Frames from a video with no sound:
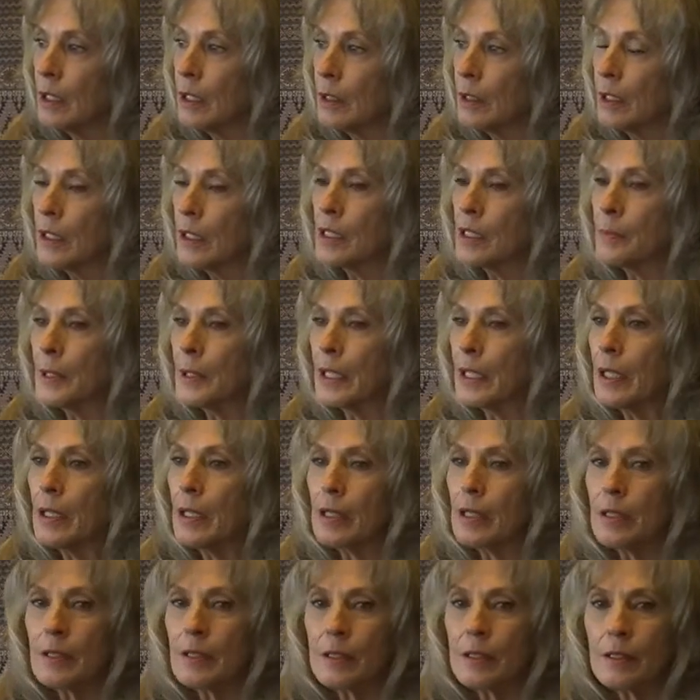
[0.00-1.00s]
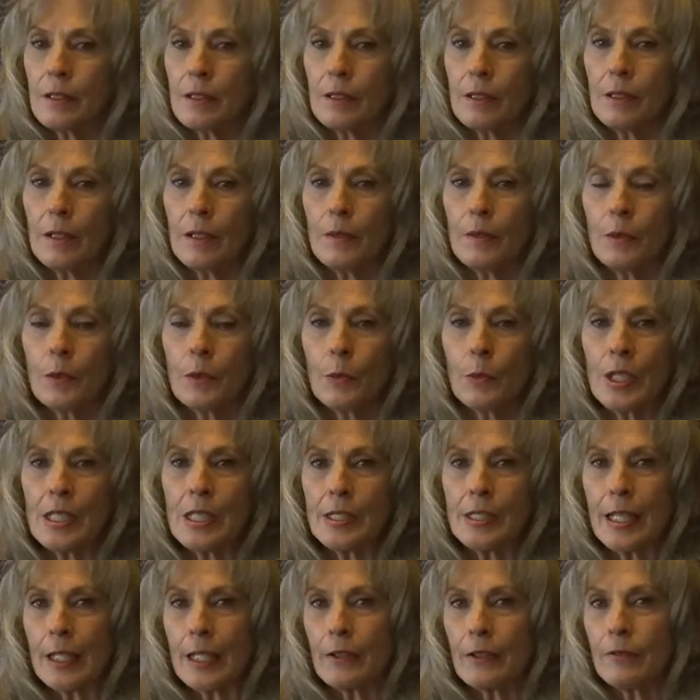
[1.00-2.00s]
It's because when we
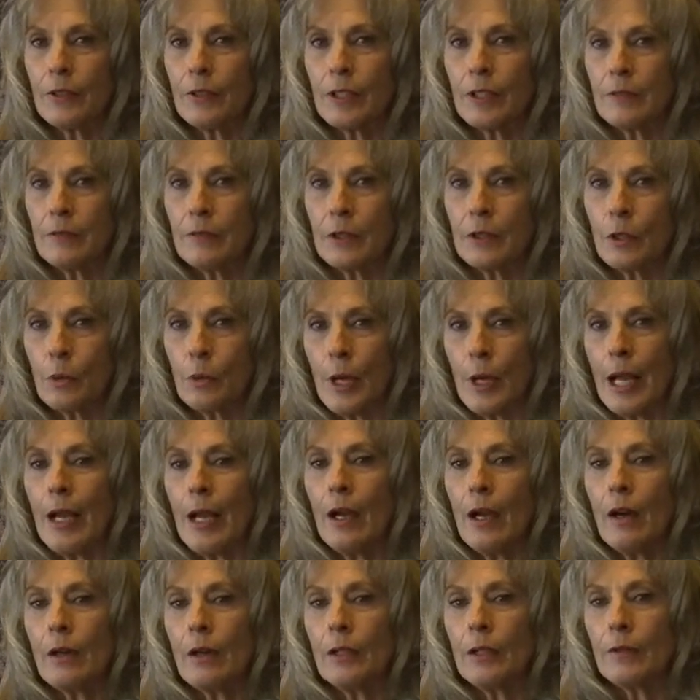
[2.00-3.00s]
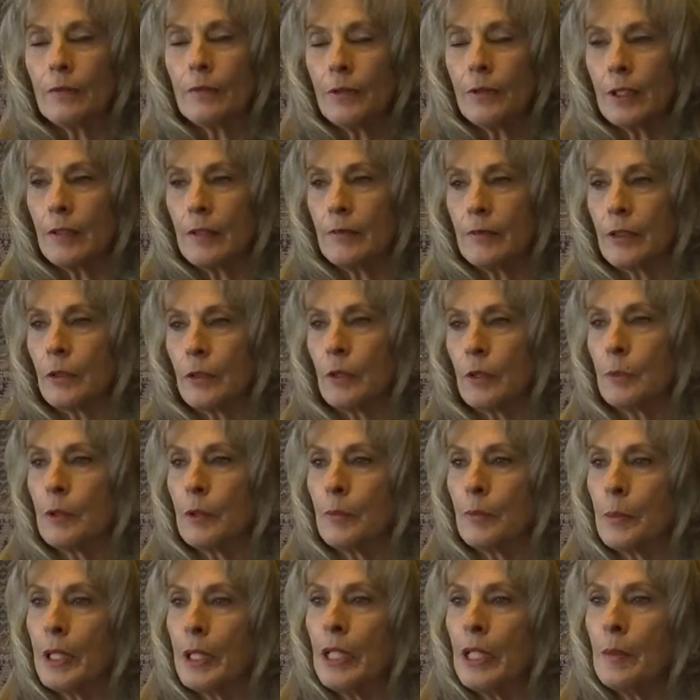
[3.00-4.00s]
stand in front of a crowd, in front of a group of
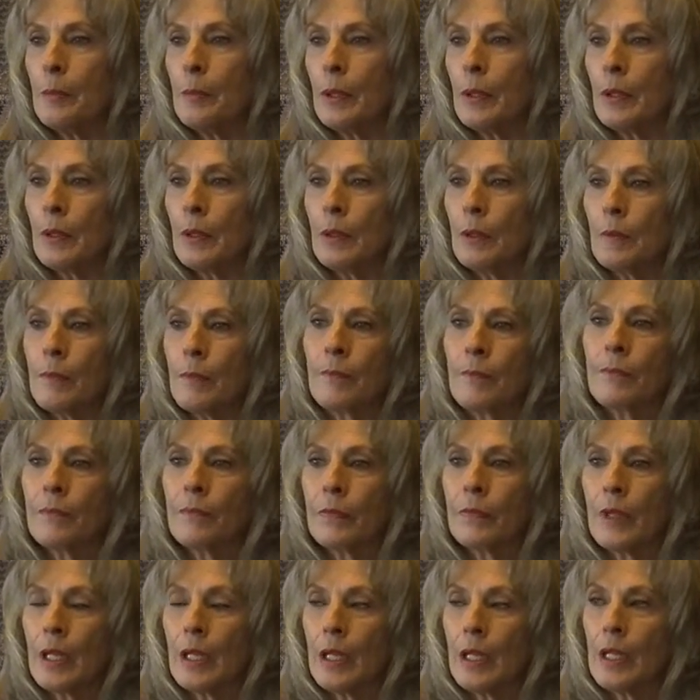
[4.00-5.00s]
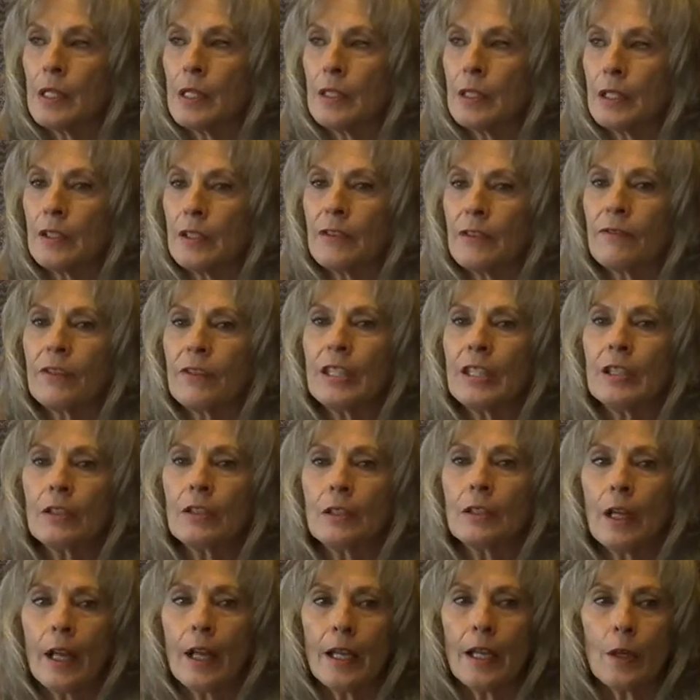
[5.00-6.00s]
people, it's going to feel
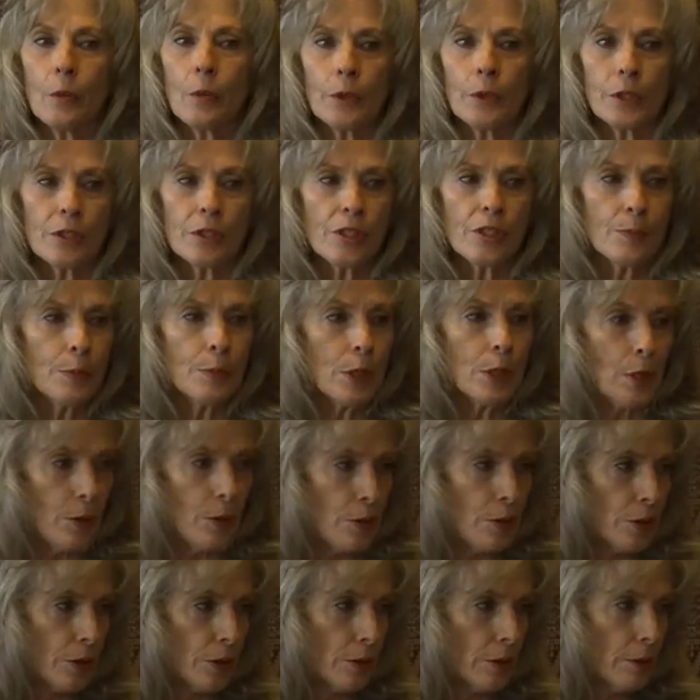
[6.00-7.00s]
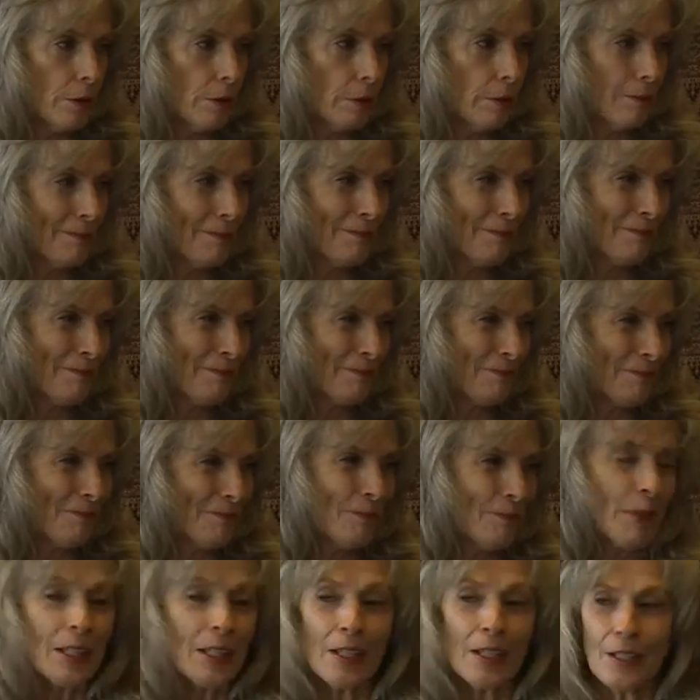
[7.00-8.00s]
like we're exposed.
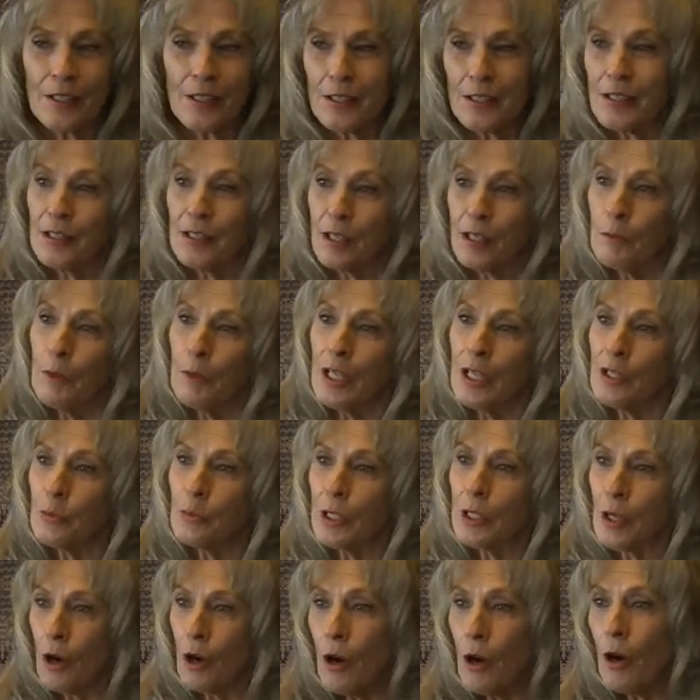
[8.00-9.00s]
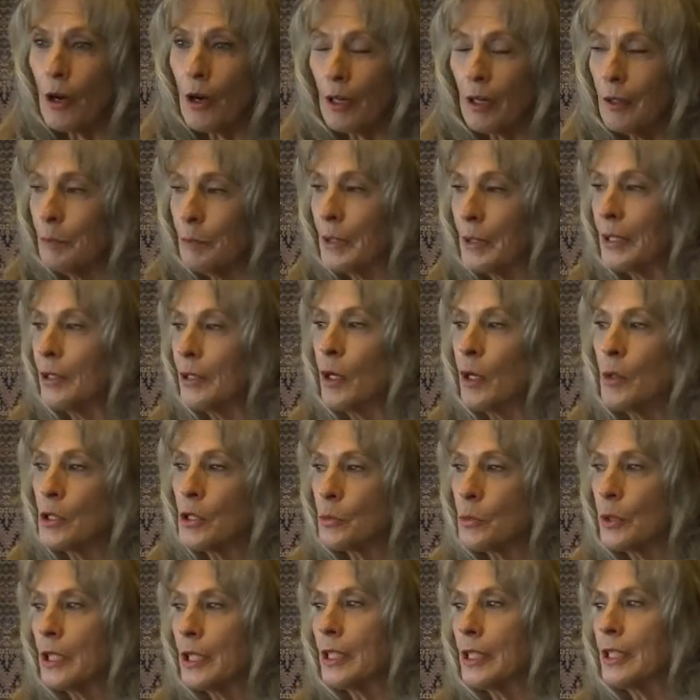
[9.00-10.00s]
Because in some ways we are, but no one's
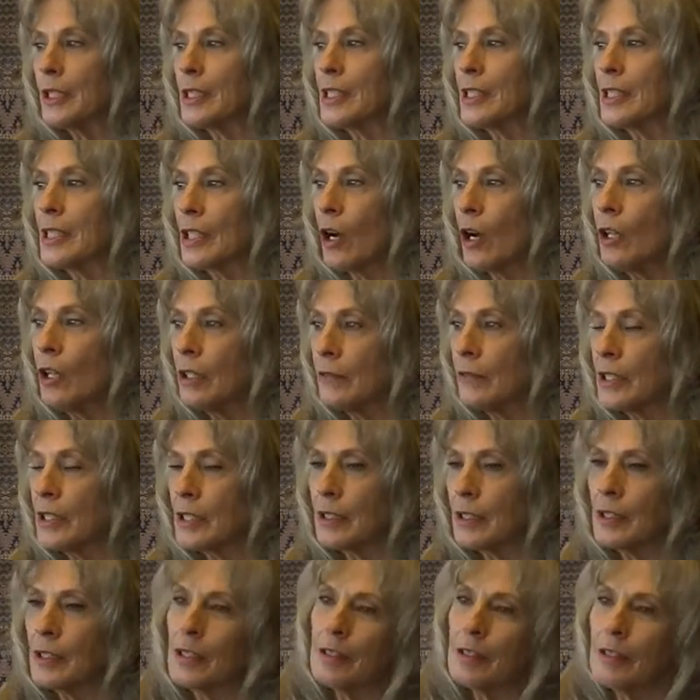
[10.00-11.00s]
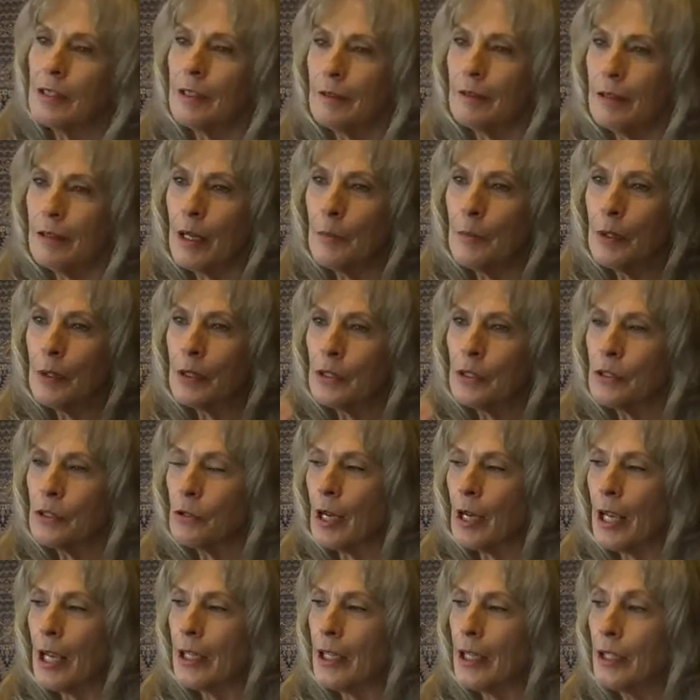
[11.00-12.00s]
really going to see all of us unless they're able to
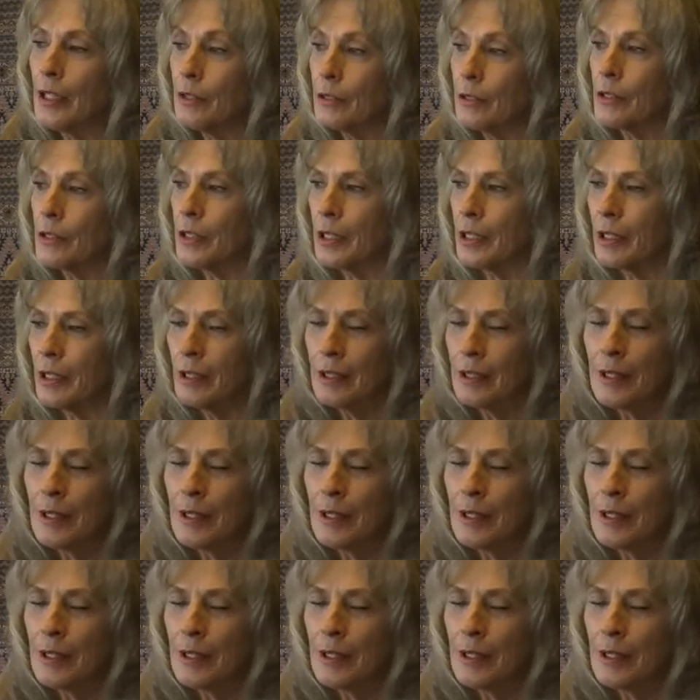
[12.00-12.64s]
track energy